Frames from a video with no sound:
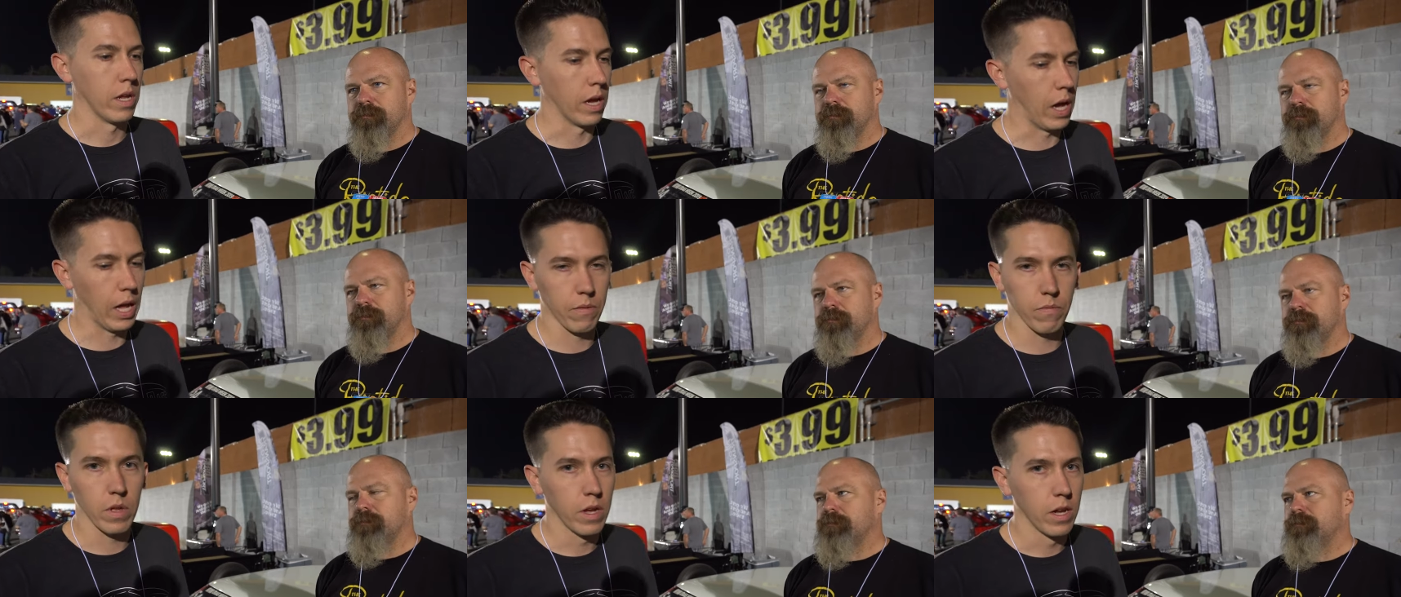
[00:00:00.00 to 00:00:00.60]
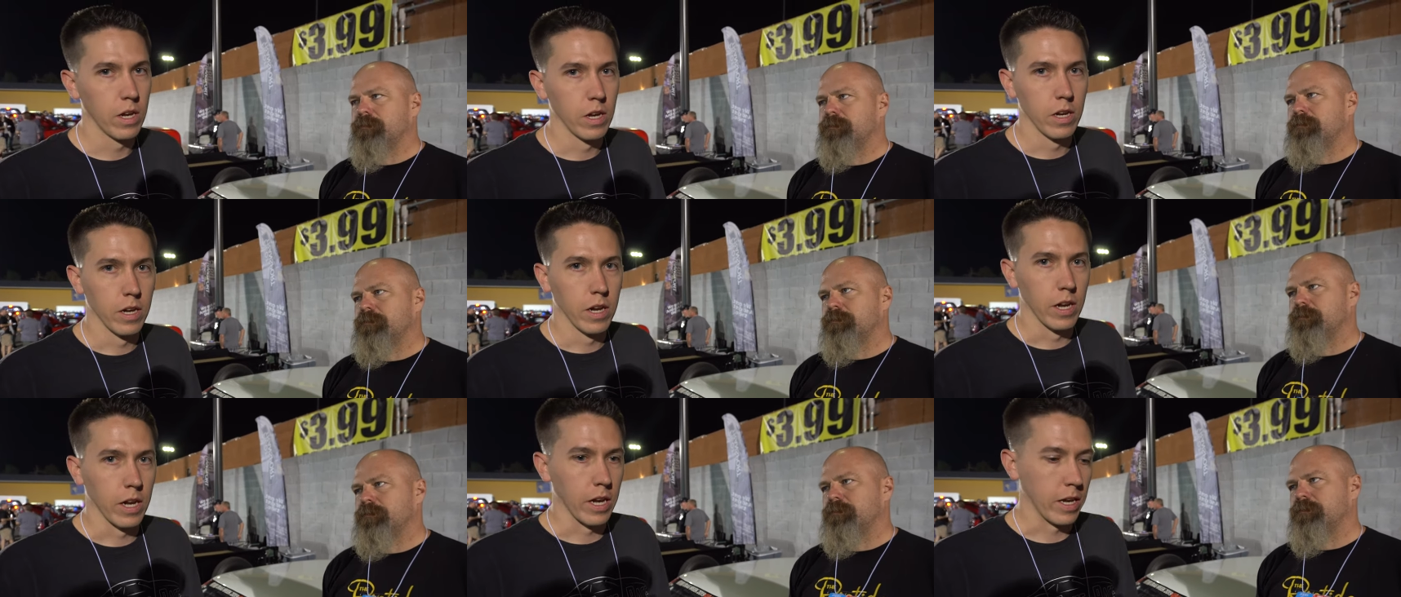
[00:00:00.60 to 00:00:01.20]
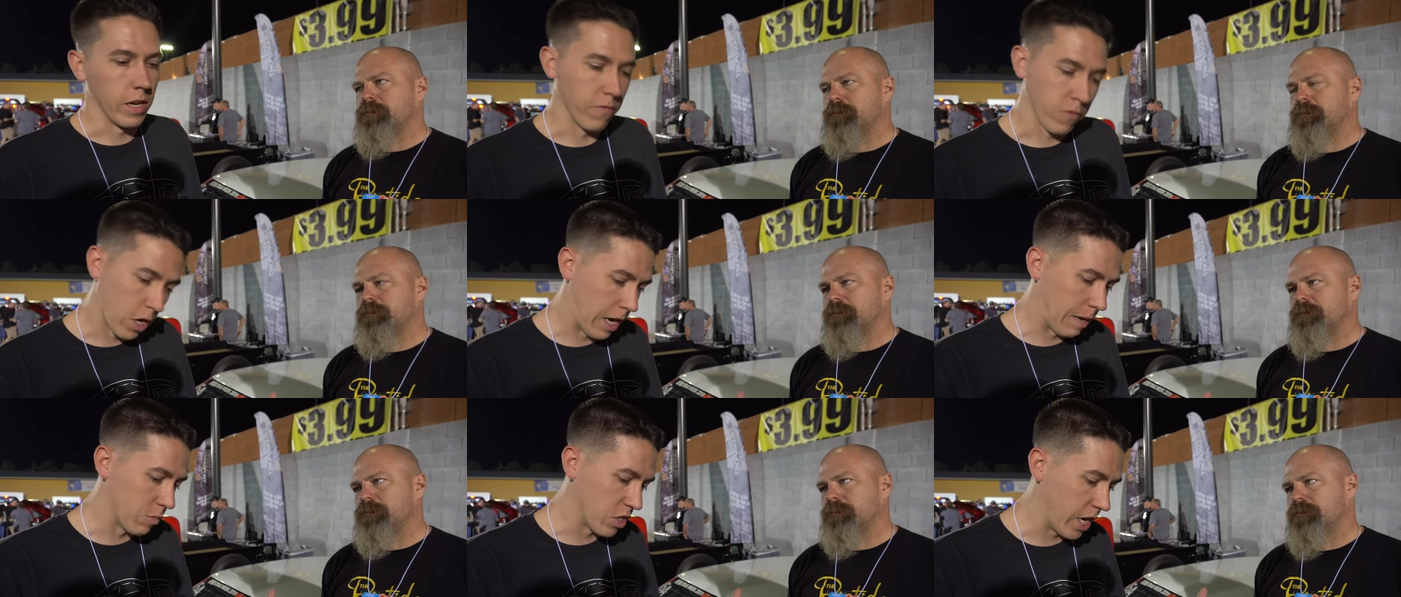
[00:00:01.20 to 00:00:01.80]
Speaker 1: Well, if
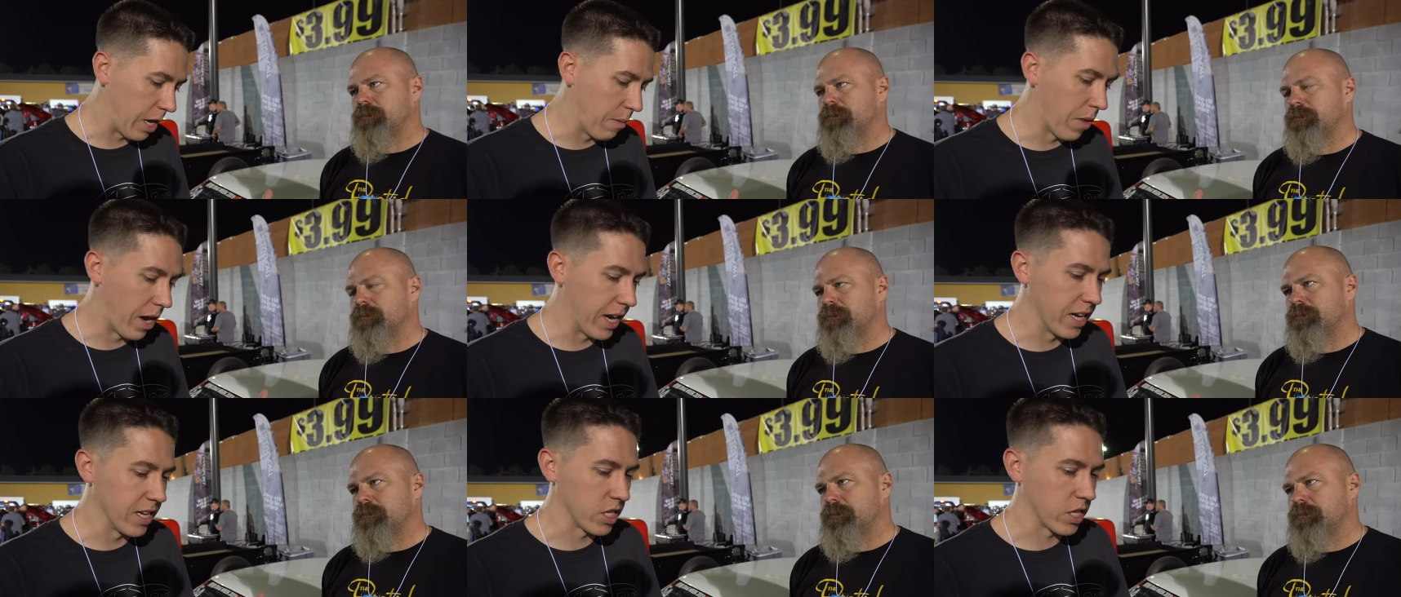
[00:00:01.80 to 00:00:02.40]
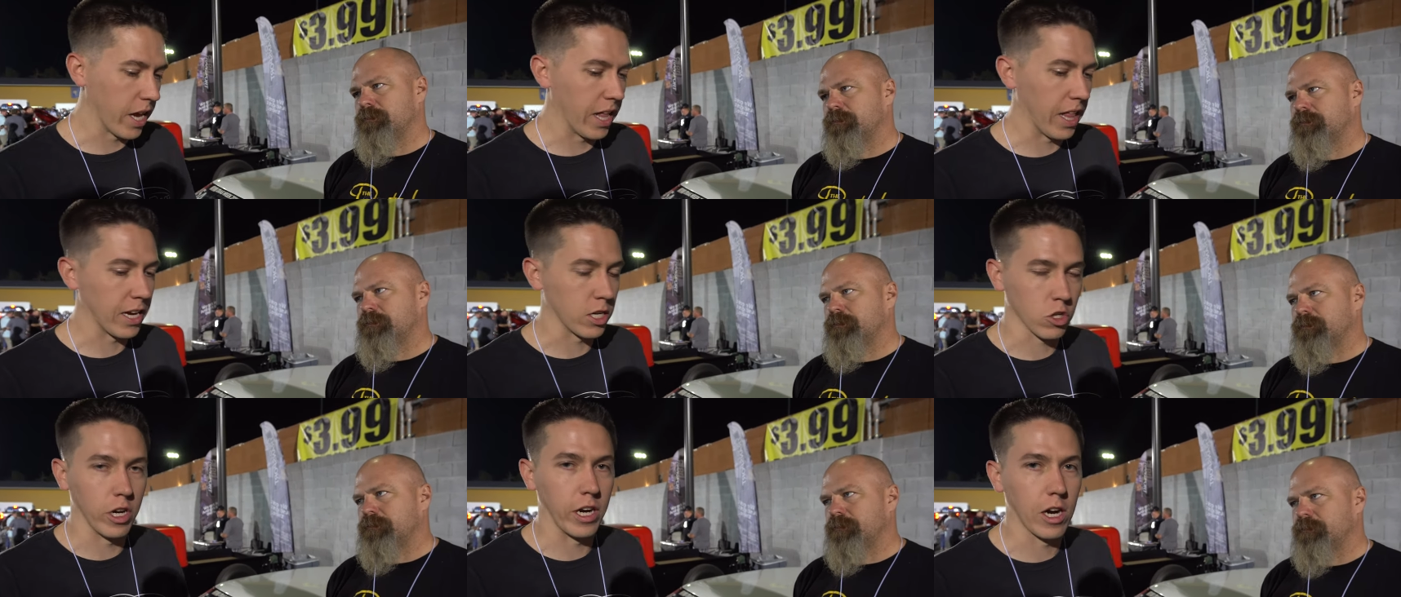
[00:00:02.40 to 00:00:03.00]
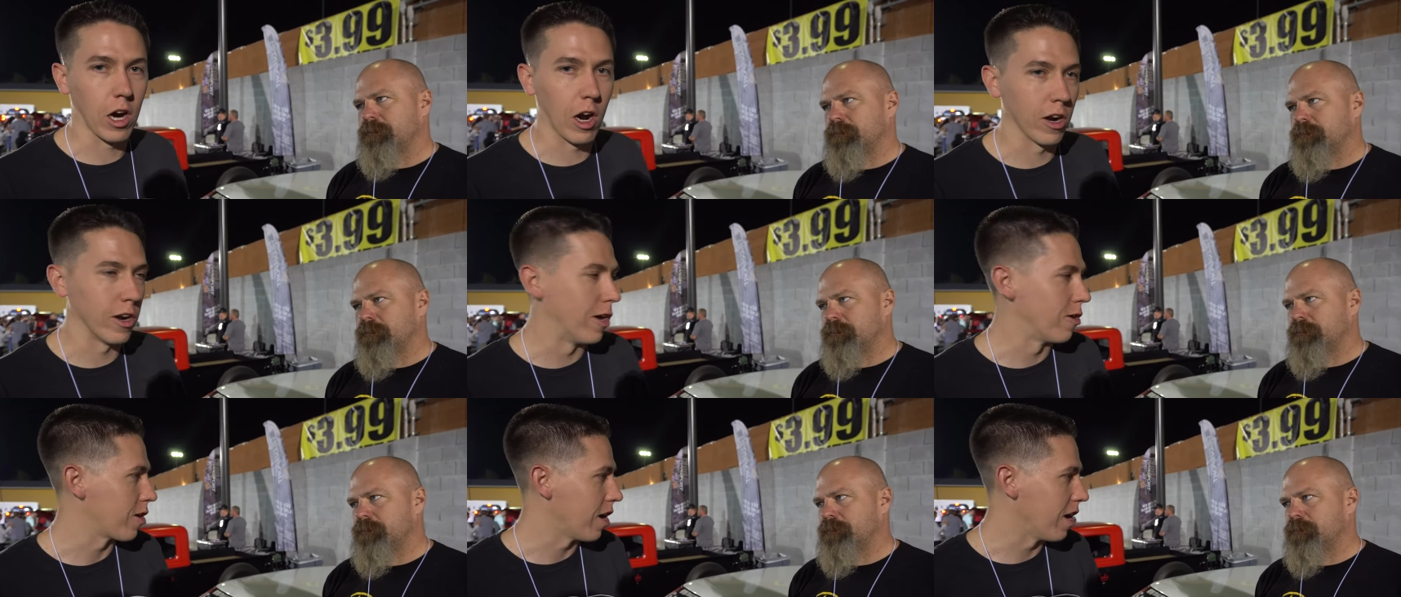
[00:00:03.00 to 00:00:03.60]
Tom's anybody to say like street car or
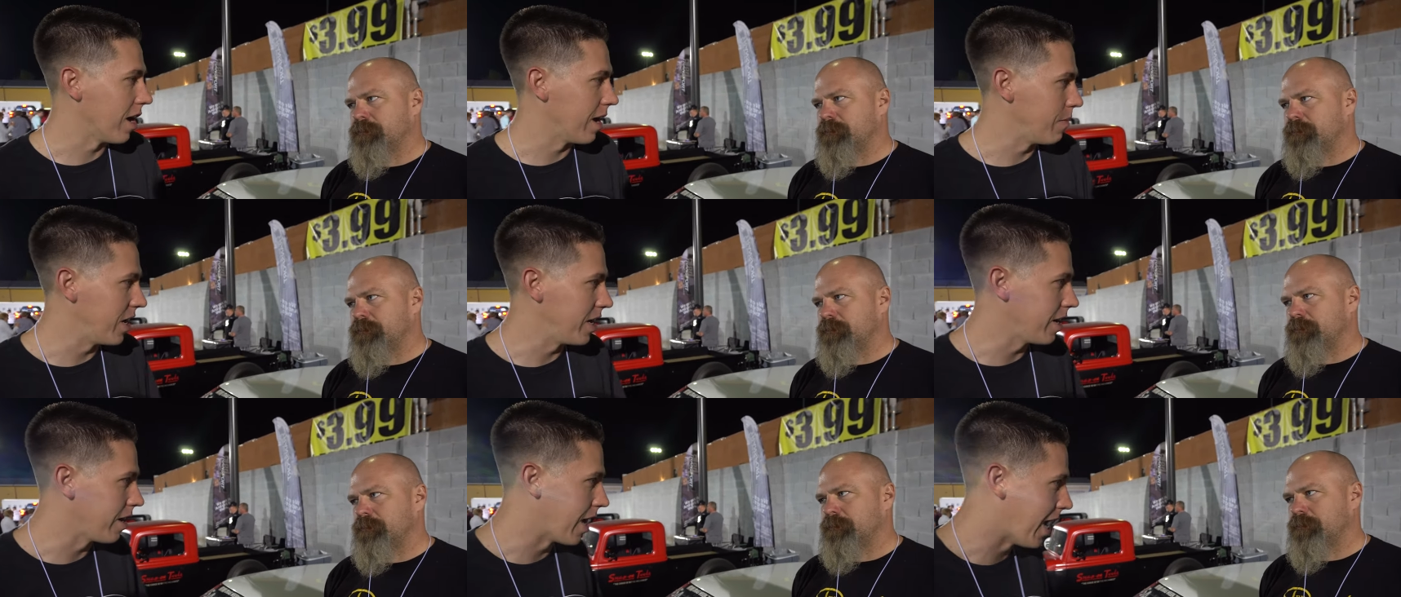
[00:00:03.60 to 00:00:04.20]
no car, I mean you